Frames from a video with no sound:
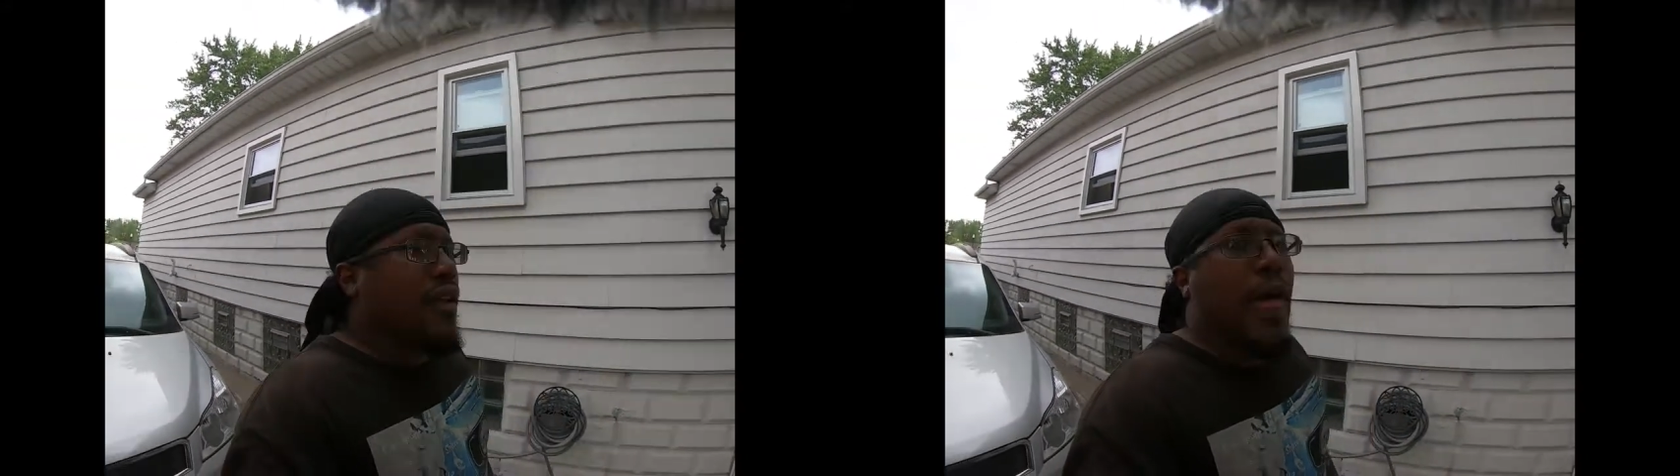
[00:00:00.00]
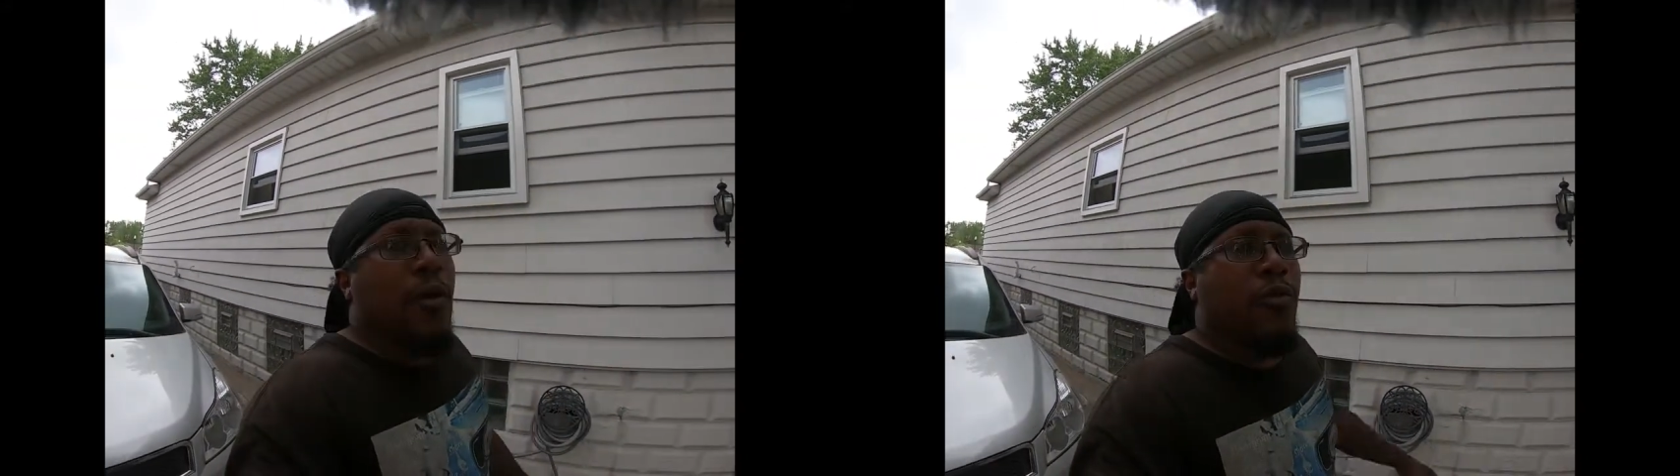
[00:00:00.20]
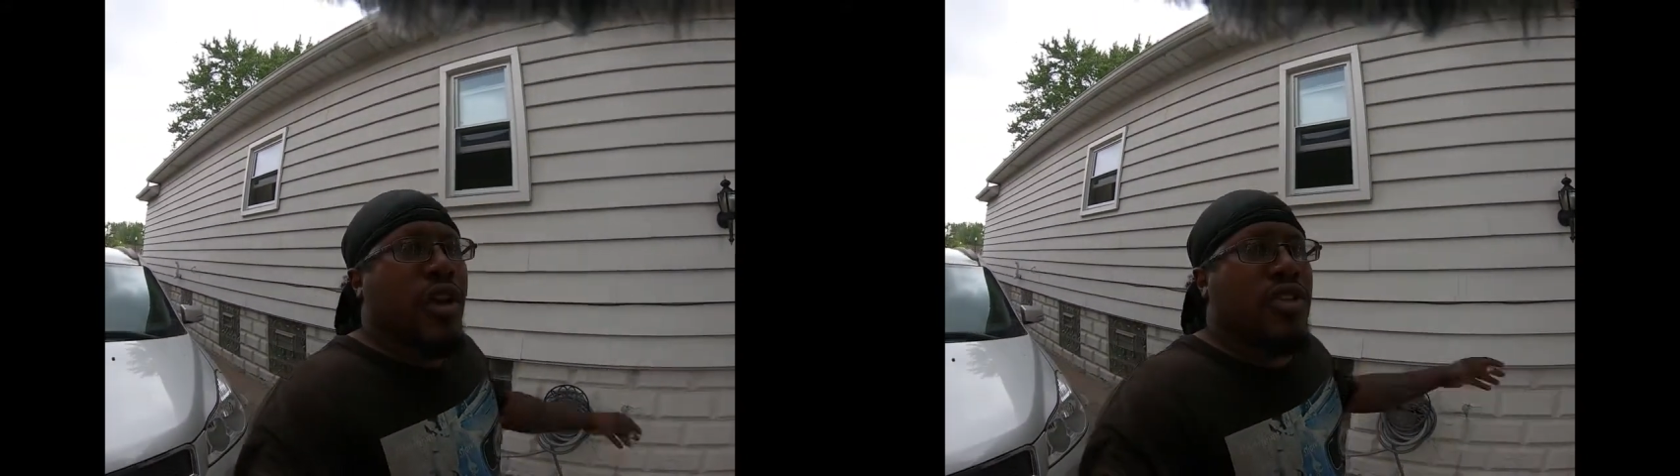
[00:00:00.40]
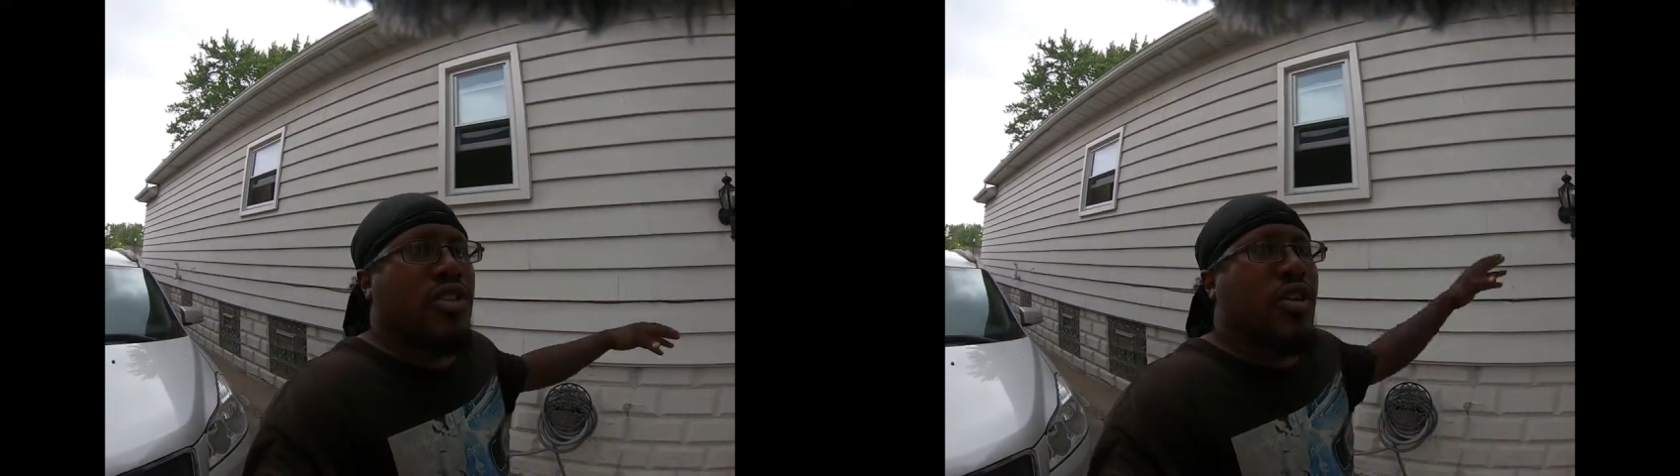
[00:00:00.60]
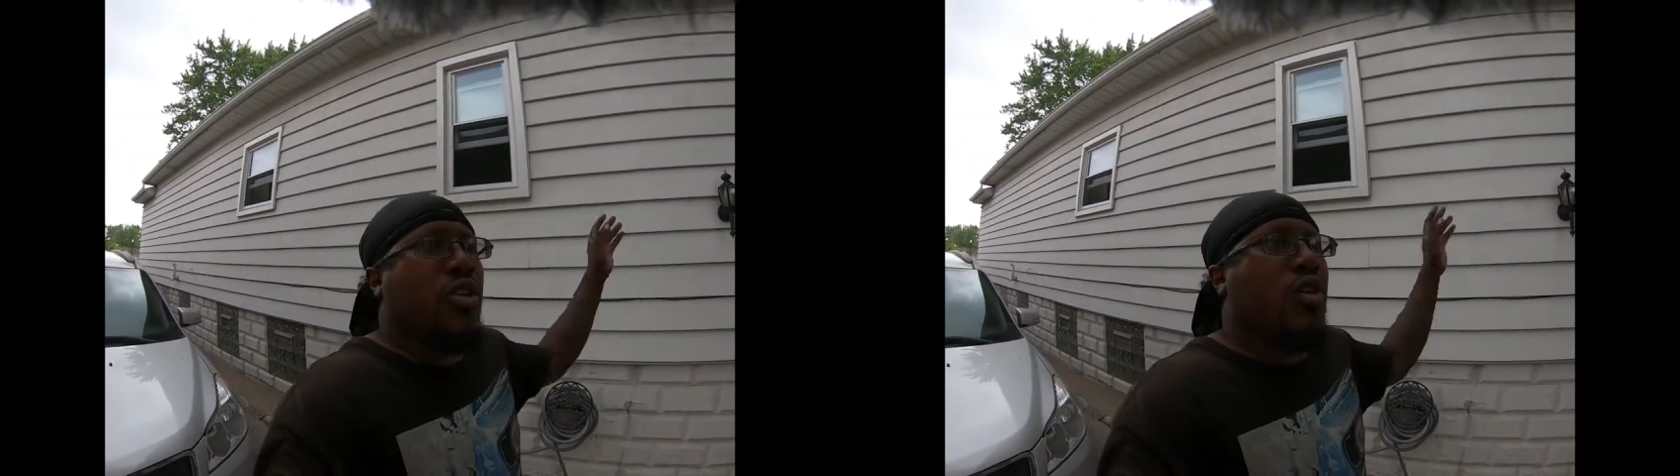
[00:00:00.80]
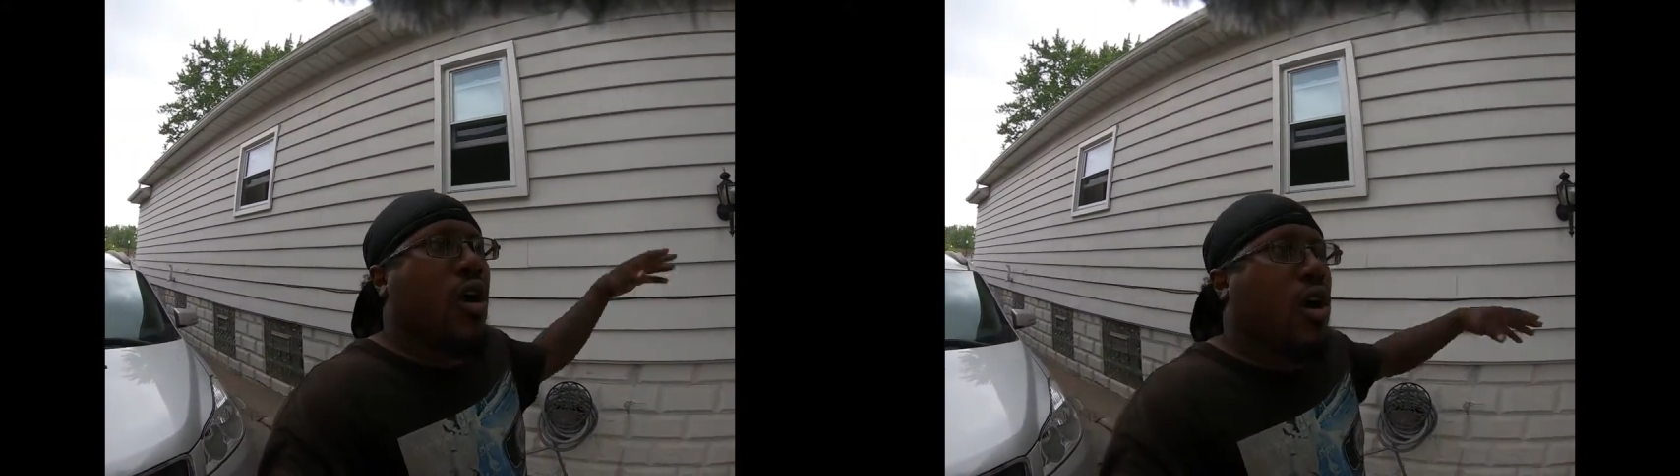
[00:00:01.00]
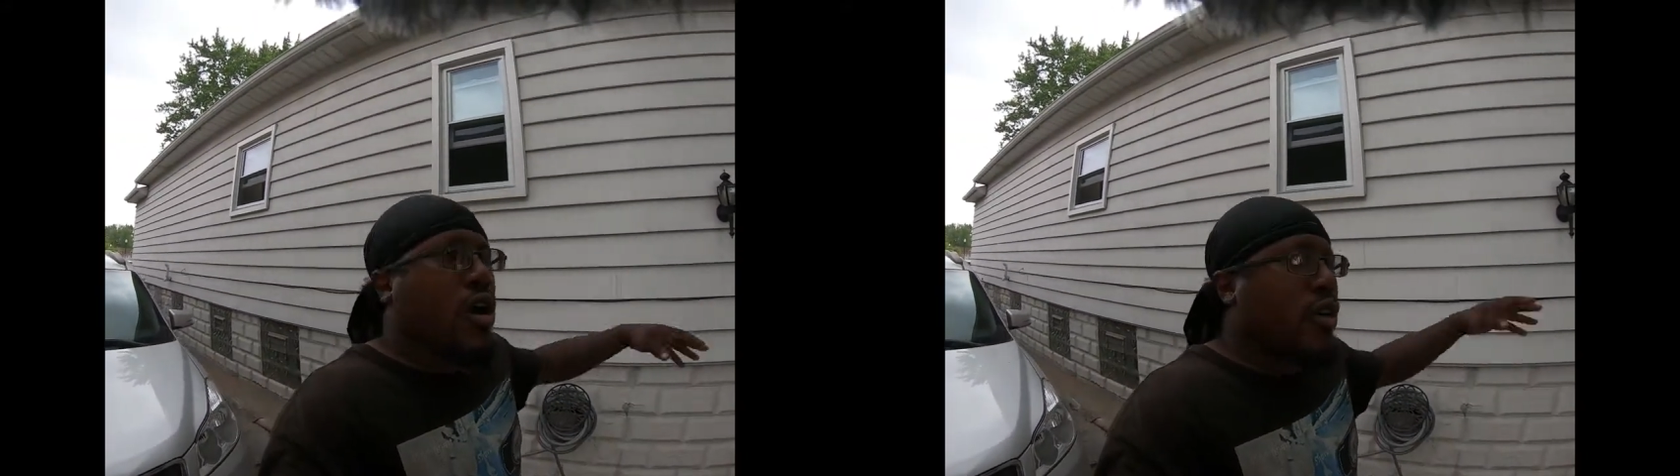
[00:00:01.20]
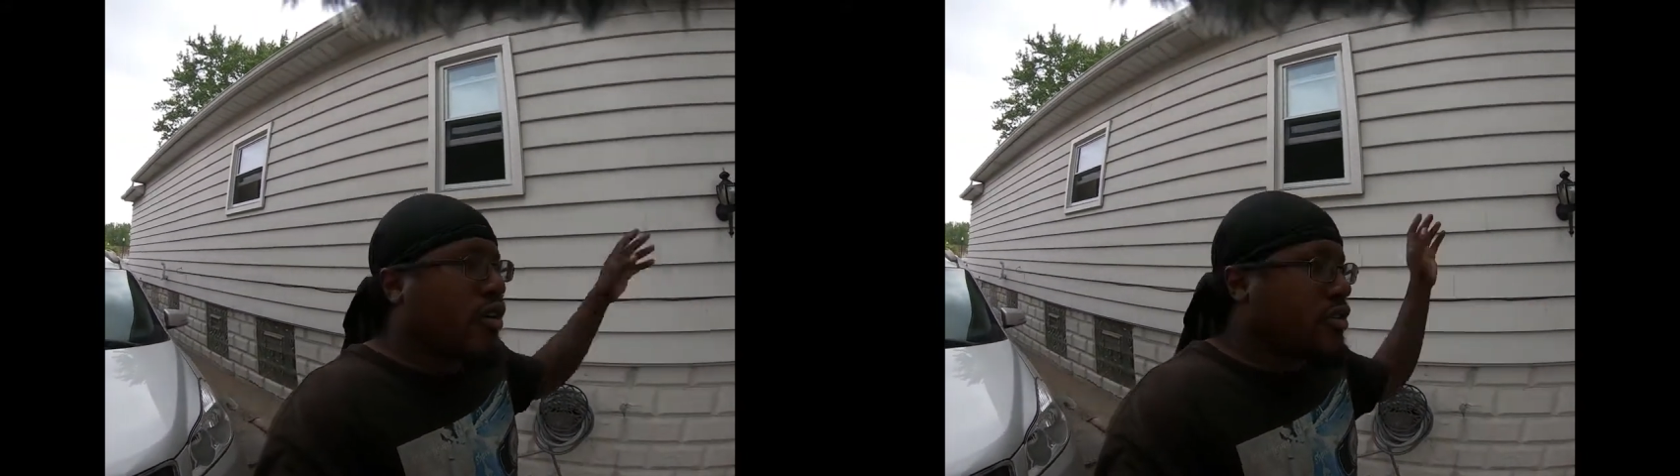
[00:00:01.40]
I wrench on
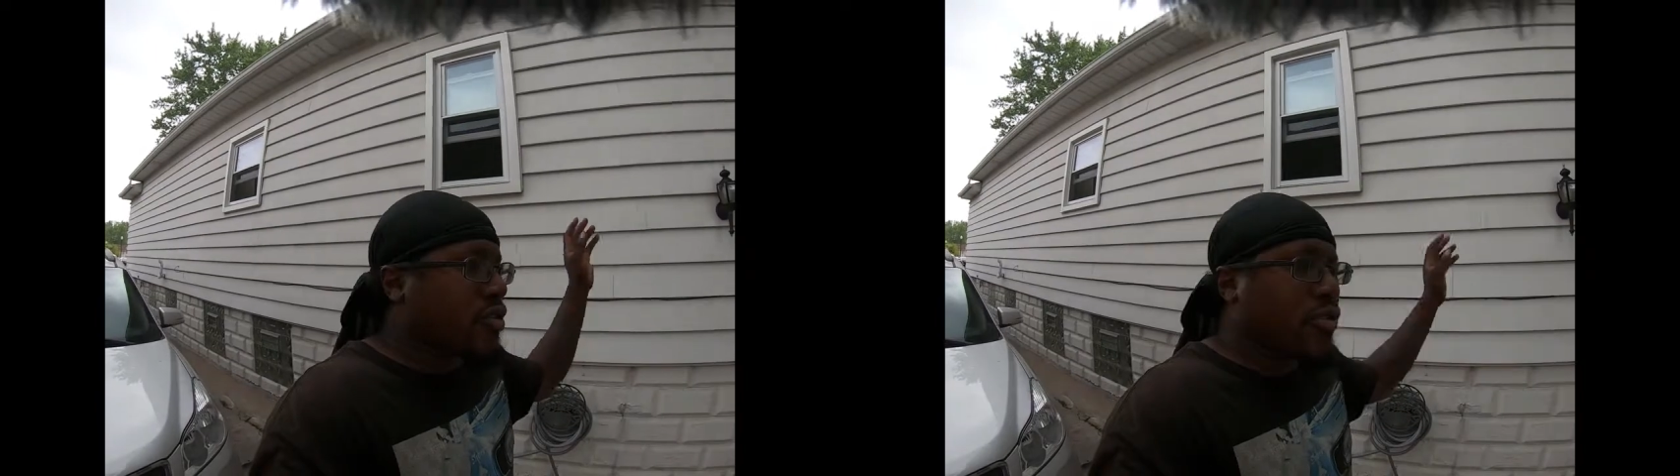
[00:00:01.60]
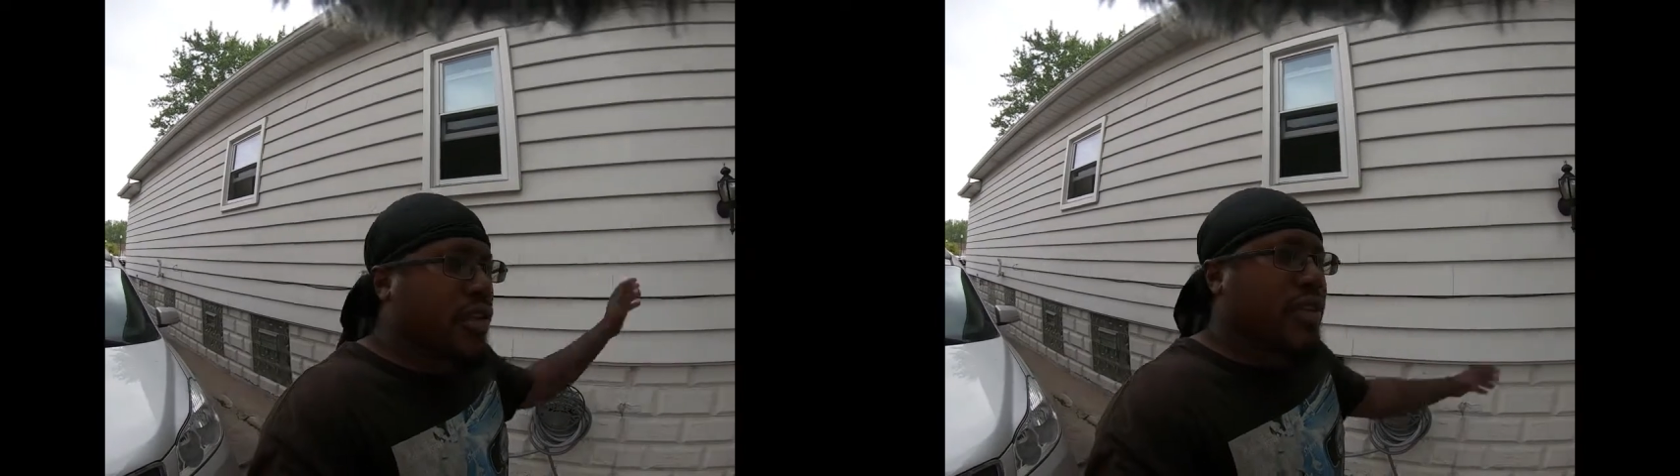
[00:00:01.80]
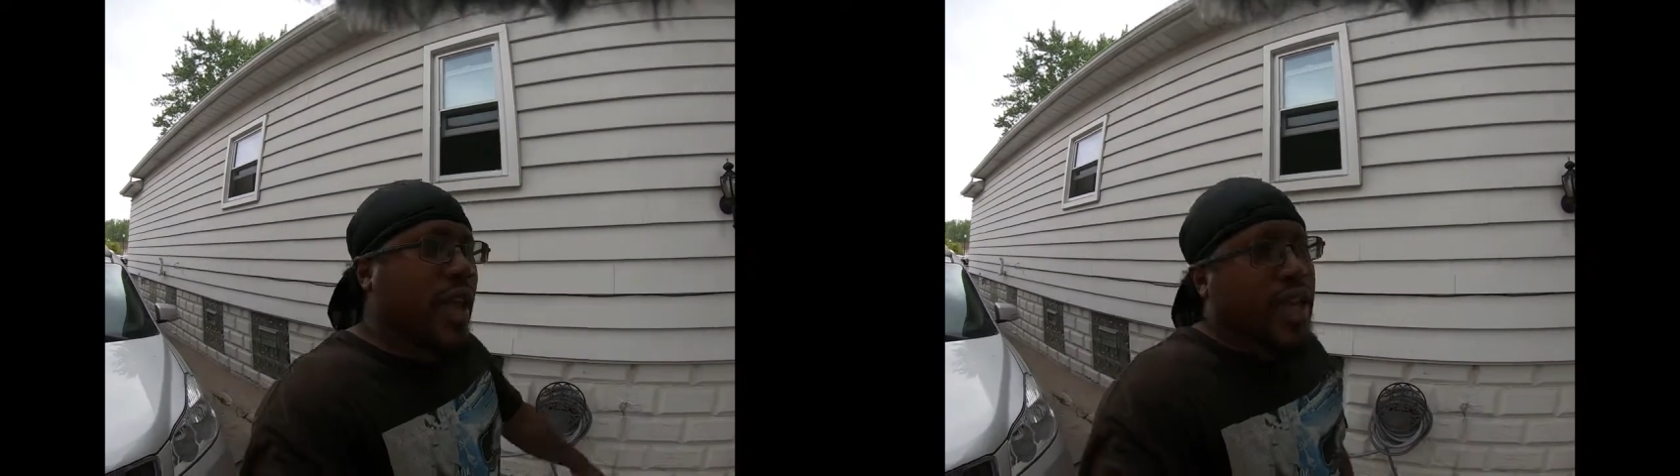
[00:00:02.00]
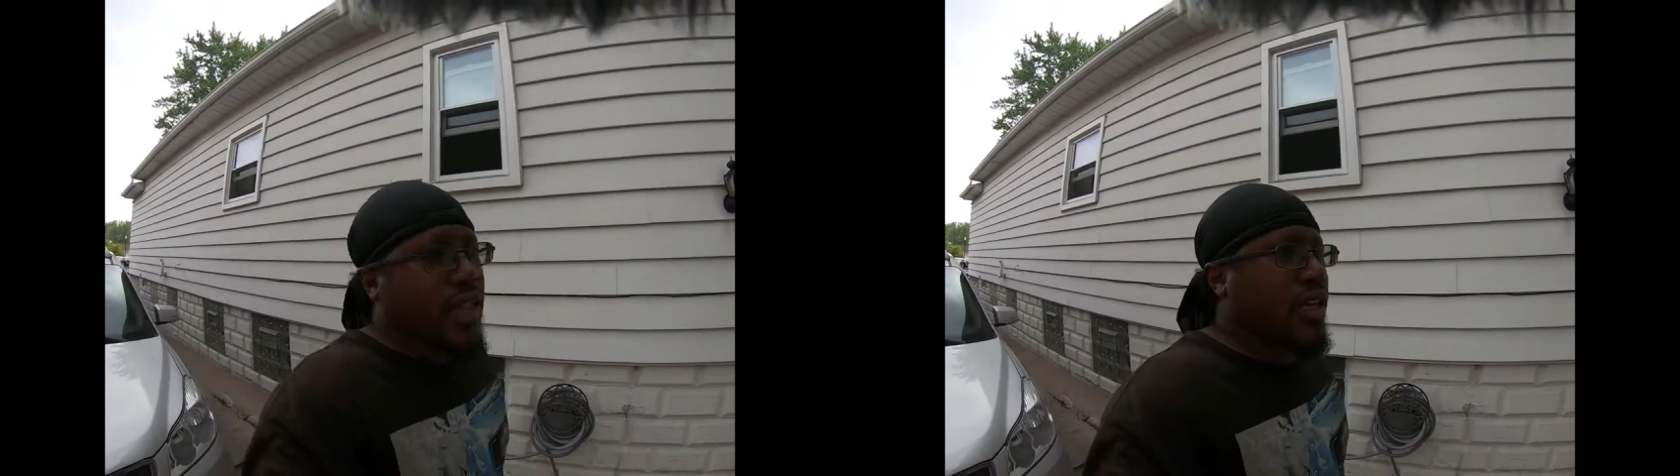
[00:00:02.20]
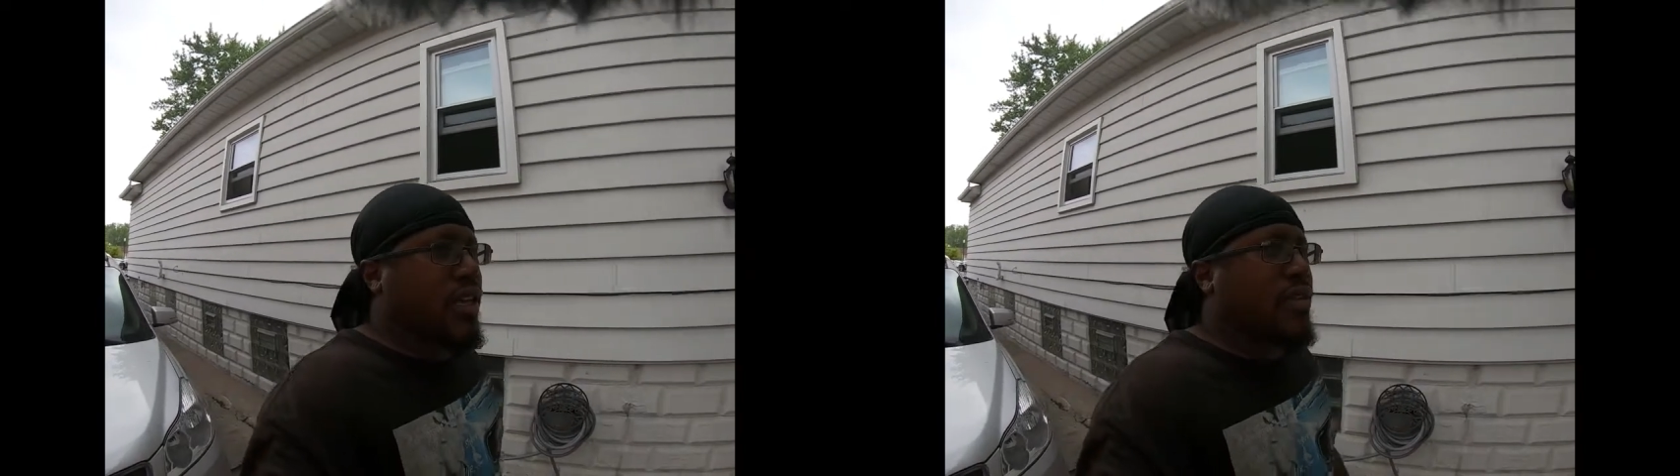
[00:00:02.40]
cars on a daily.